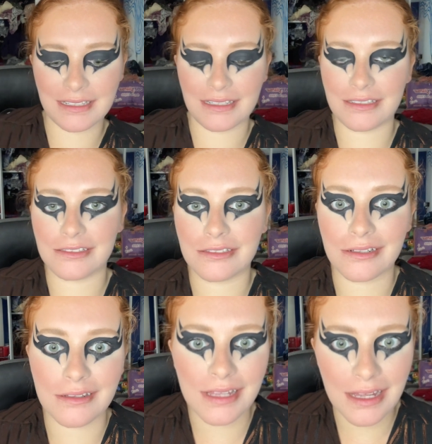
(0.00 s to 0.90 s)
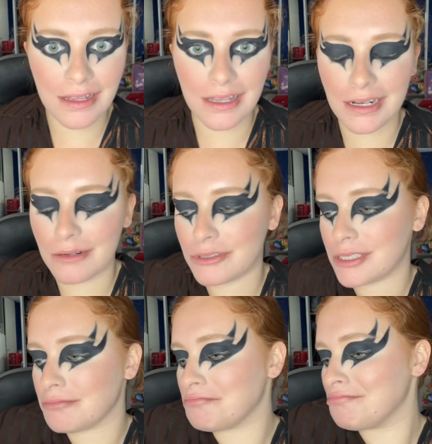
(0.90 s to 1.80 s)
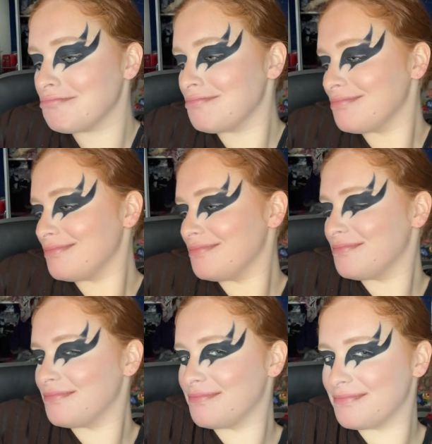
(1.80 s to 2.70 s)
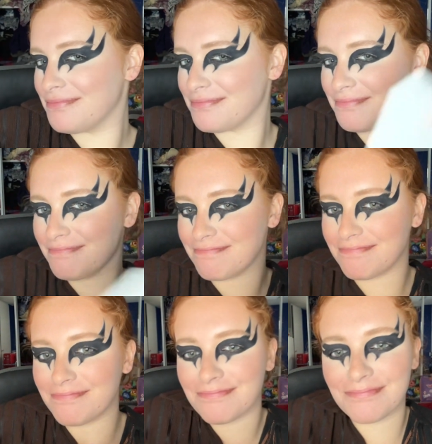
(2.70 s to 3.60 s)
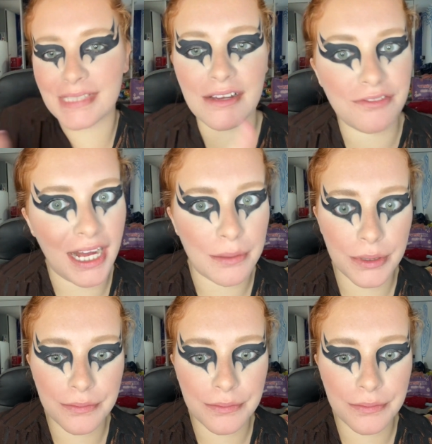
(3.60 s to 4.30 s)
and saw that and I was like, mm, vibe.